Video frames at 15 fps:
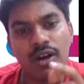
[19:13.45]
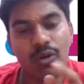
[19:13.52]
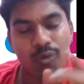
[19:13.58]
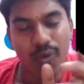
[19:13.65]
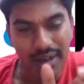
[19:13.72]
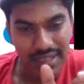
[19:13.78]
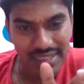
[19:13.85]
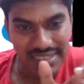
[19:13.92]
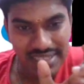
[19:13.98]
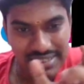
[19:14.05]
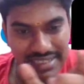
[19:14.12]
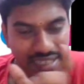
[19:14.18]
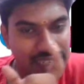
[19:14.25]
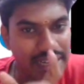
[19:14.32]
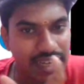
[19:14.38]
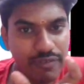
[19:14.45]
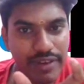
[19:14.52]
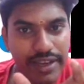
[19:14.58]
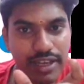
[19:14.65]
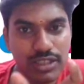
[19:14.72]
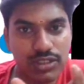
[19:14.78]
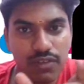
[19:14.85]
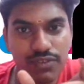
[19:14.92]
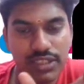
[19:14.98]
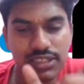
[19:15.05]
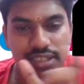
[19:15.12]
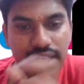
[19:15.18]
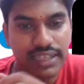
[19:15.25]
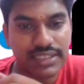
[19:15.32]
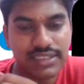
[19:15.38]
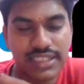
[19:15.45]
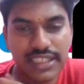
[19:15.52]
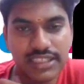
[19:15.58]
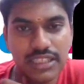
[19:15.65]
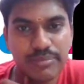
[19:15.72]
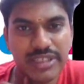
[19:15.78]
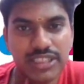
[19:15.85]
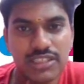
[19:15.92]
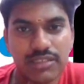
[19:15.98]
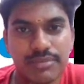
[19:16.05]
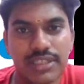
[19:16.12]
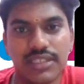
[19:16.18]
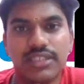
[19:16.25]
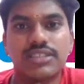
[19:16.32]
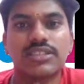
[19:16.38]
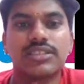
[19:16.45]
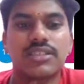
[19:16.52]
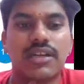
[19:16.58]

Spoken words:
What is the significance of this transaction based methods?